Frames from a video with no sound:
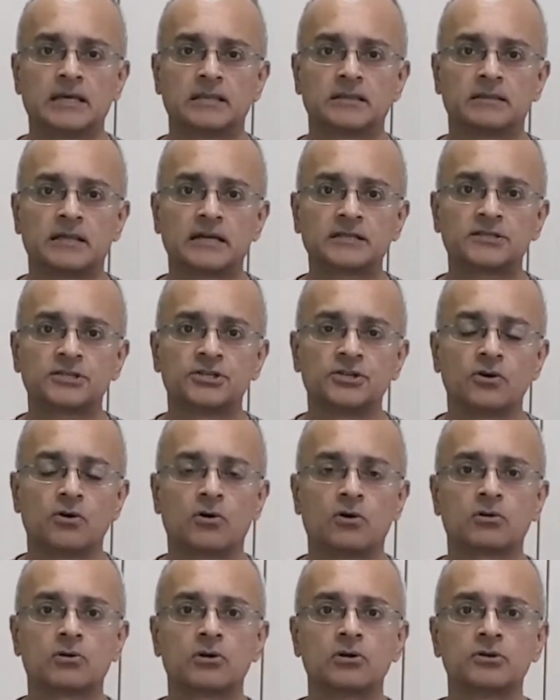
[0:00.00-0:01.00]
That's
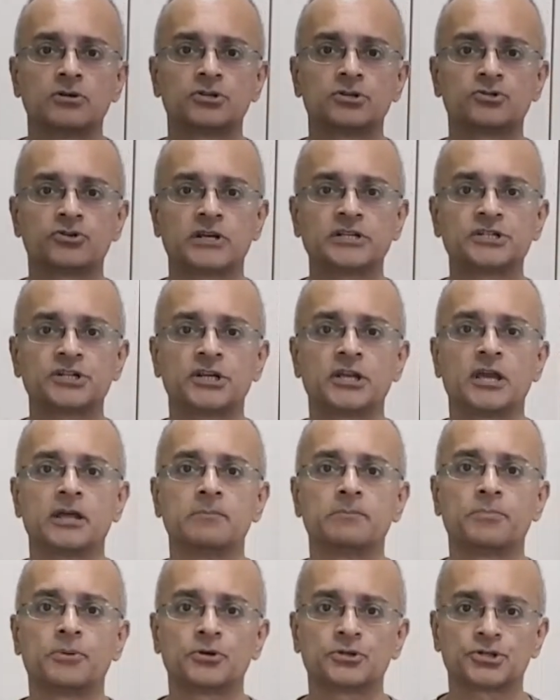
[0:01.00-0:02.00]
your stretching
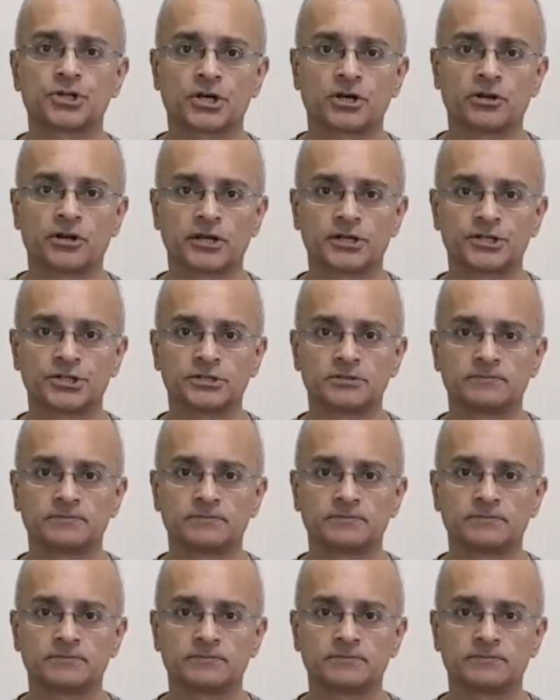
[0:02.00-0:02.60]
and posture correction.